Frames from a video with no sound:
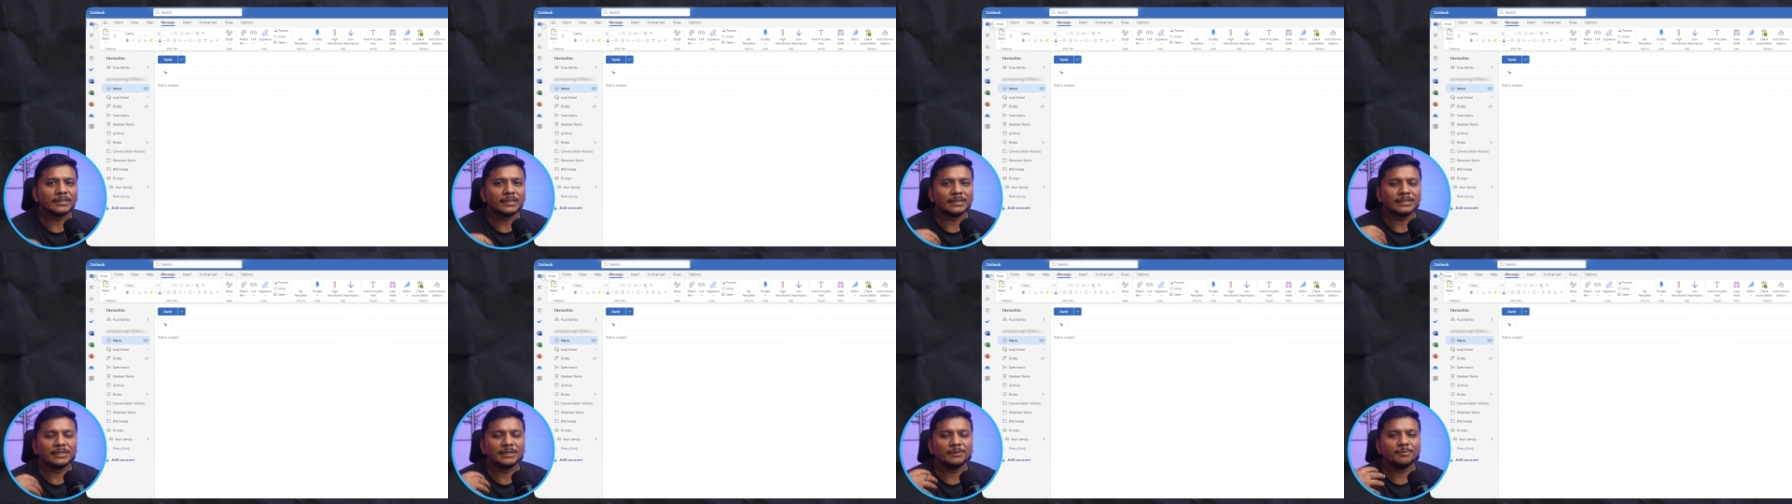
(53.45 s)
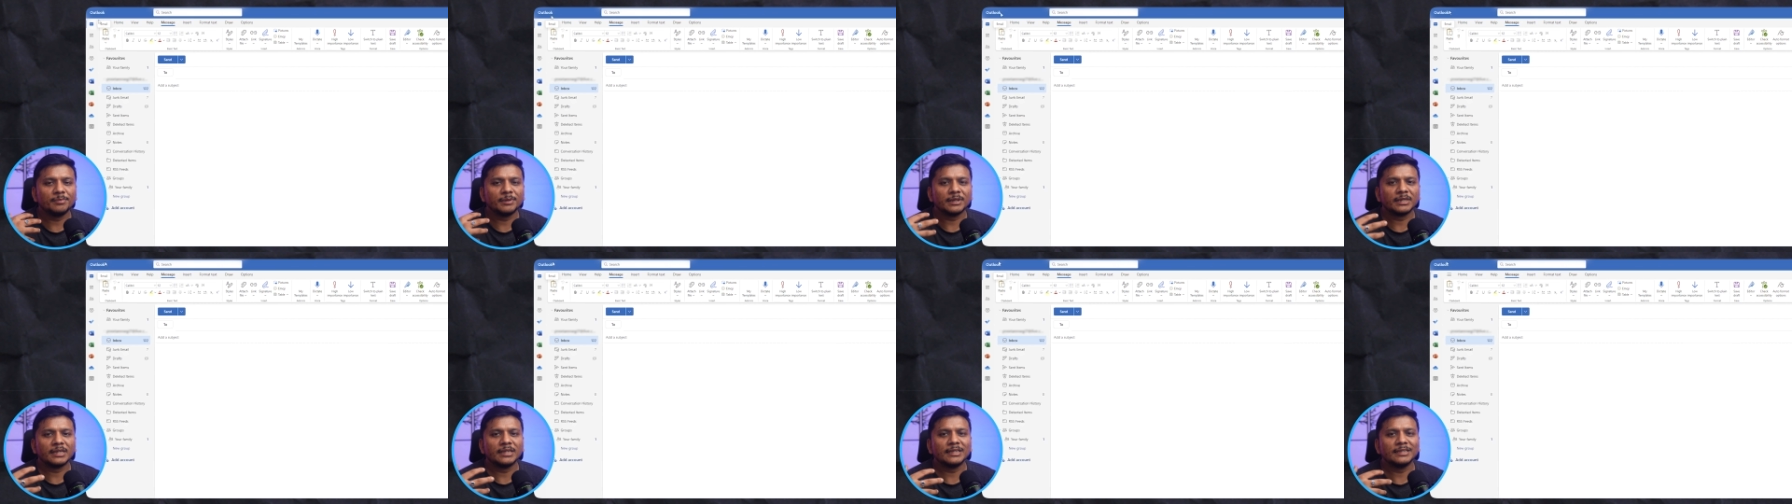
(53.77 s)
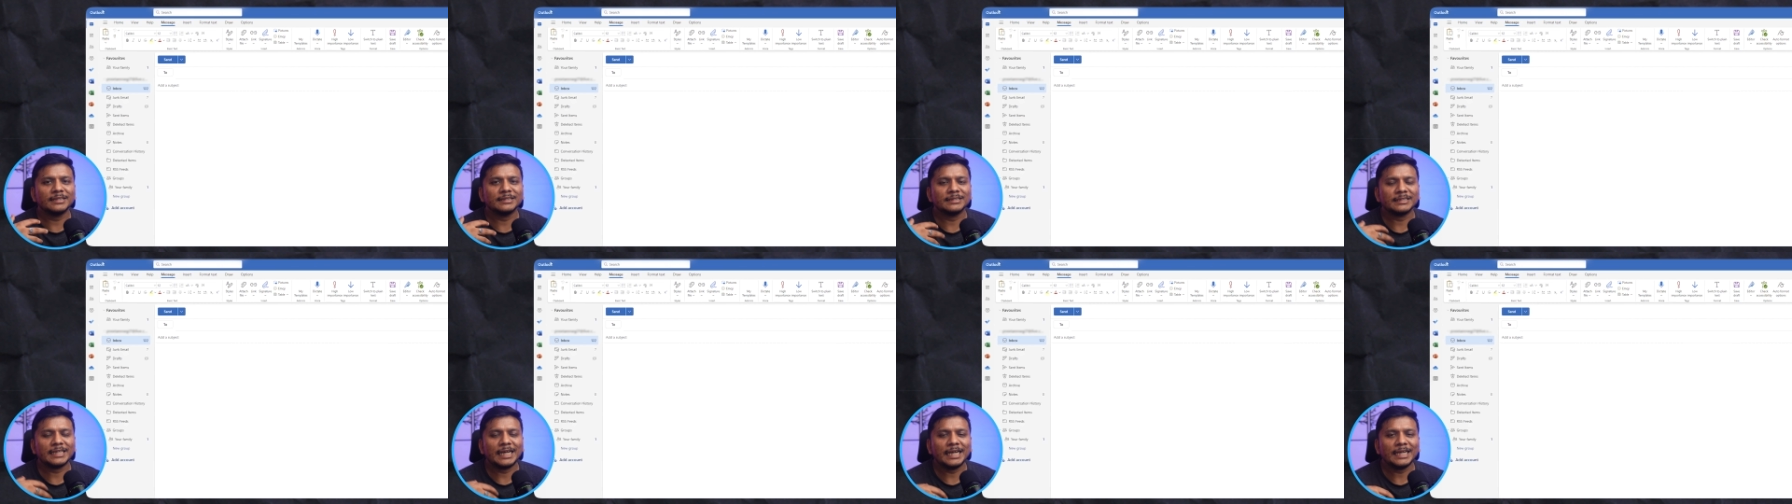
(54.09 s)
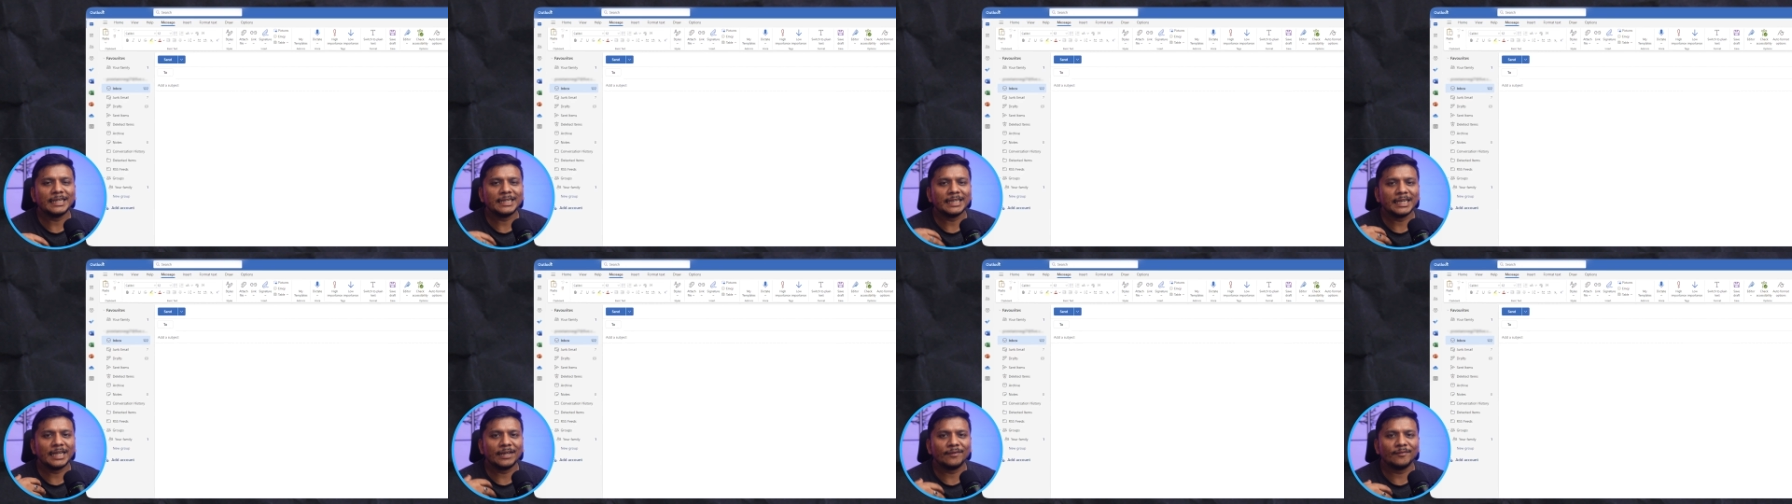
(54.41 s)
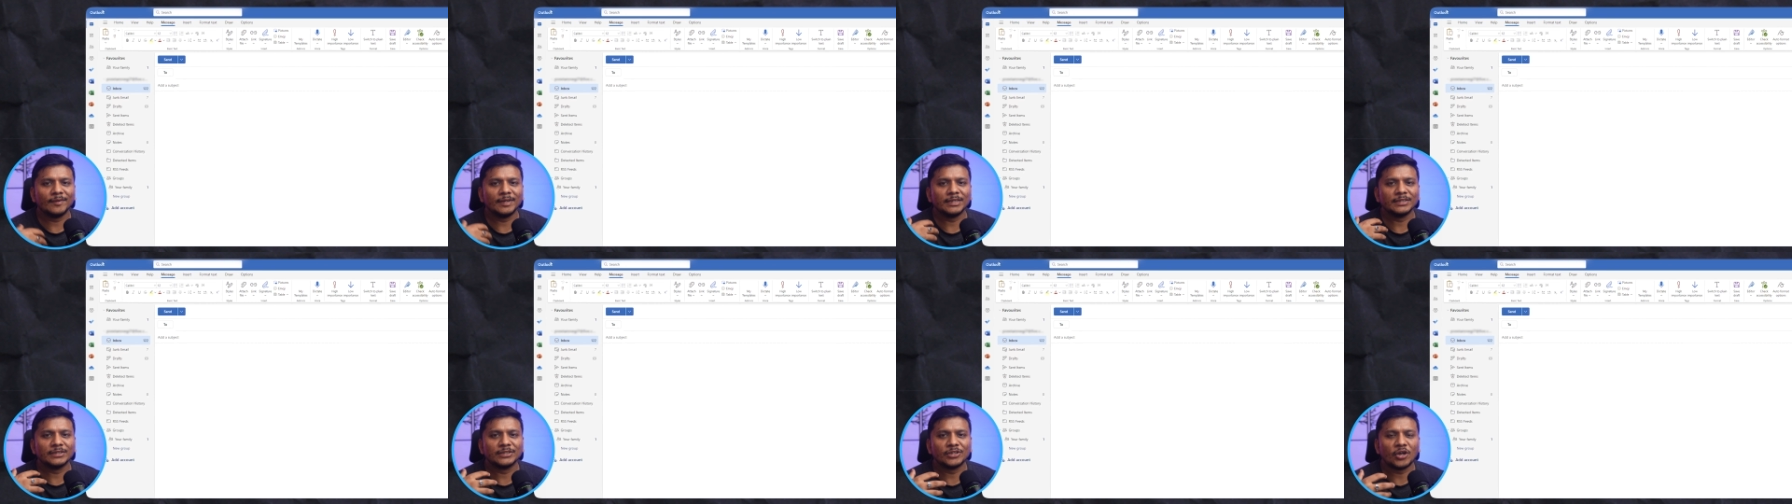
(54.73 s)
the typical design
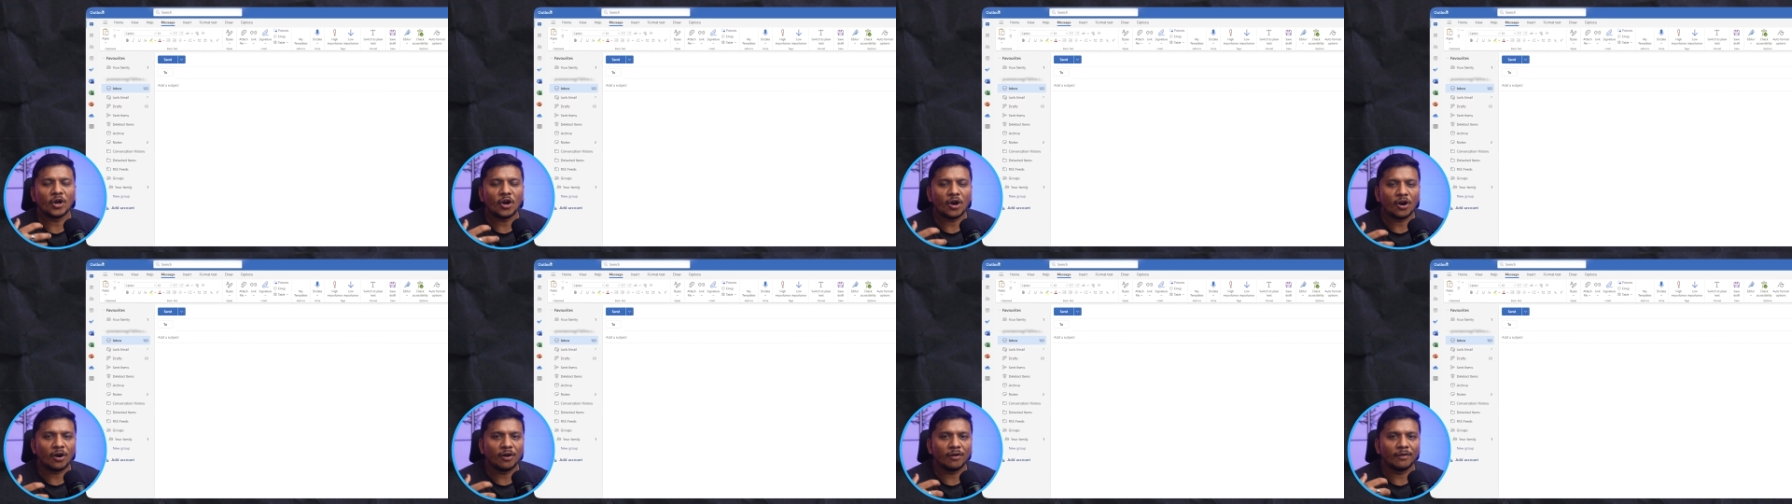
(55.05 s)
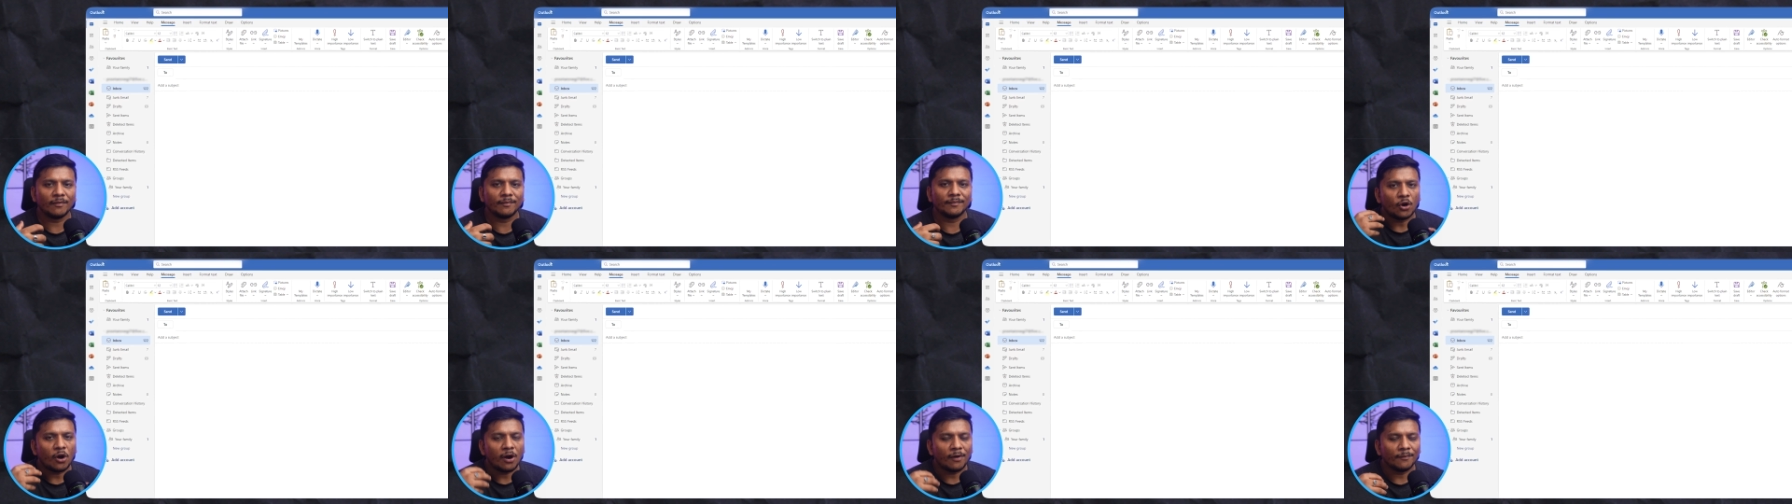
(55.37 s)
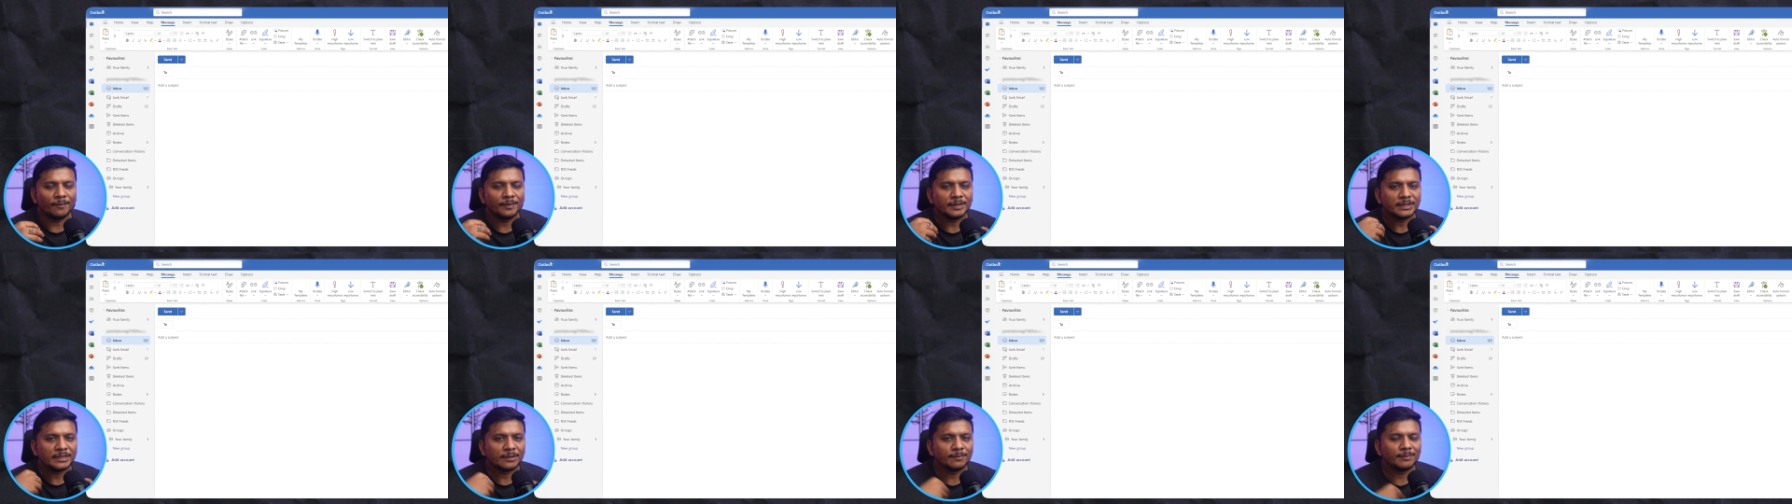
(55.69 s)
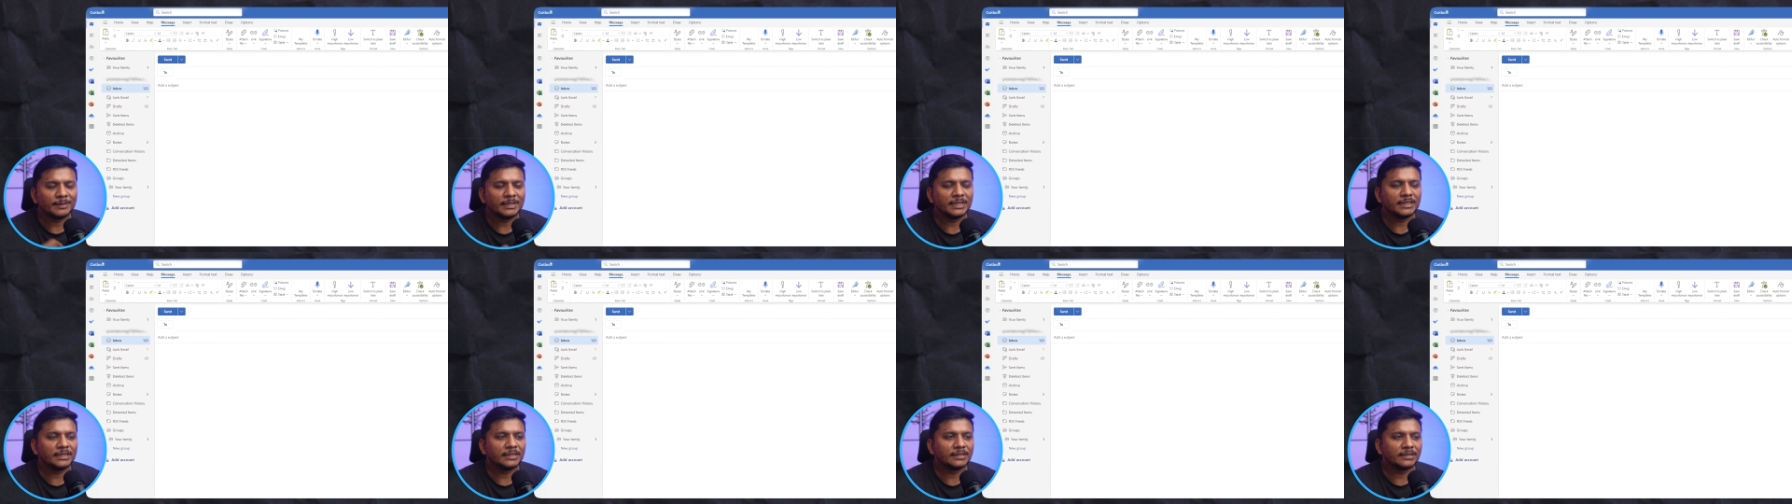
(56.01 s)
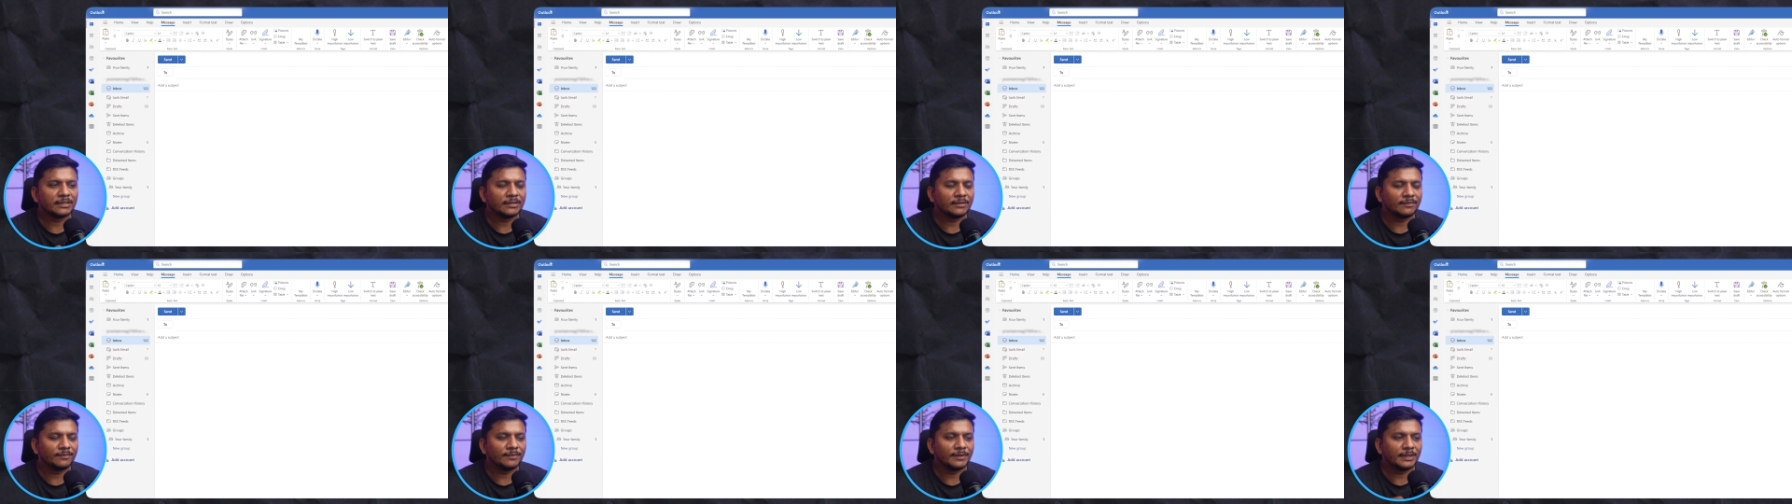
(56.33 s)
language of Office application.